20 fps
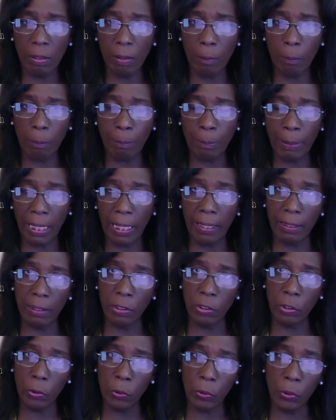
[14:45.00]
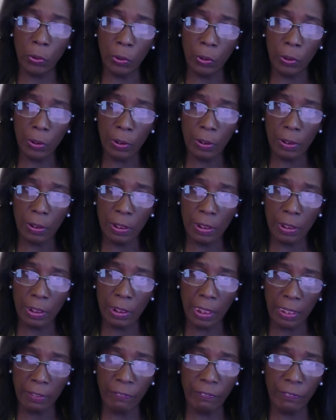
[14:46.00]
But your
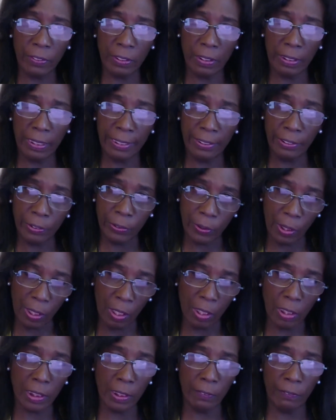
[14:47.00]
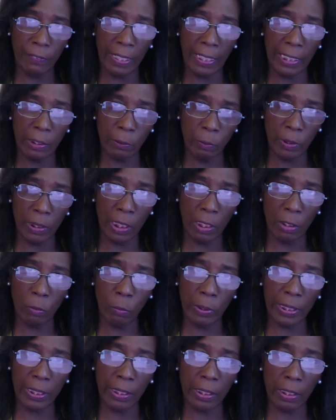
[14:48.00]
ciphers and your artifacts will go
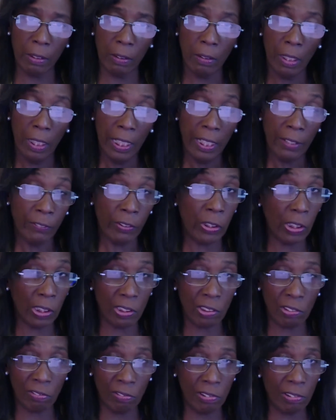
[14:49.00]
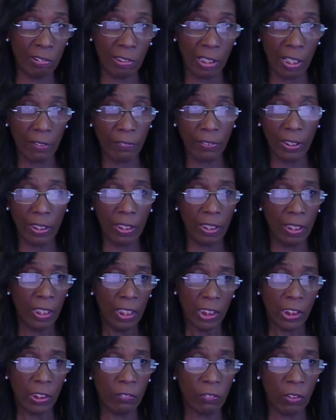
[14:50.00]
with you. If you've got a screwdriver,
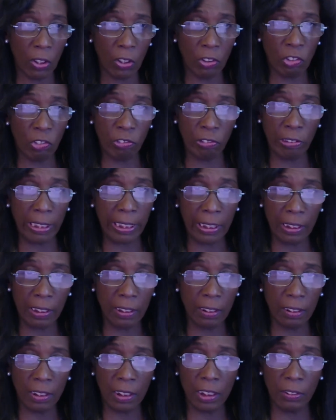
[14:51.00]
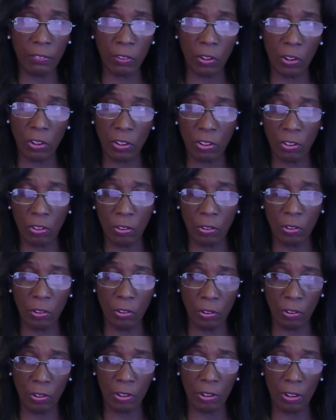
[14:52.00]
you've got a drill, you've got a
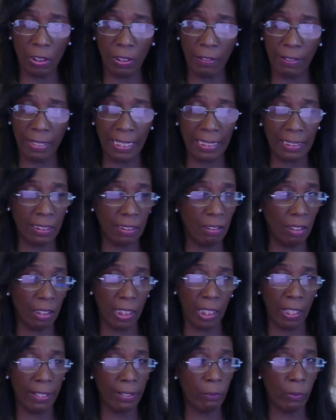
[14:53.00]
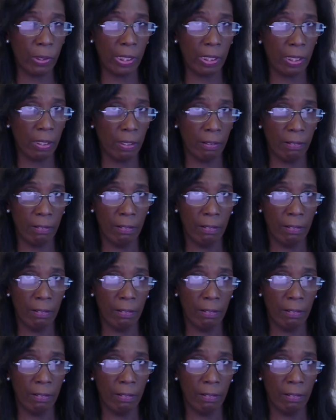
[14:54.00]
sword, that's not going with you.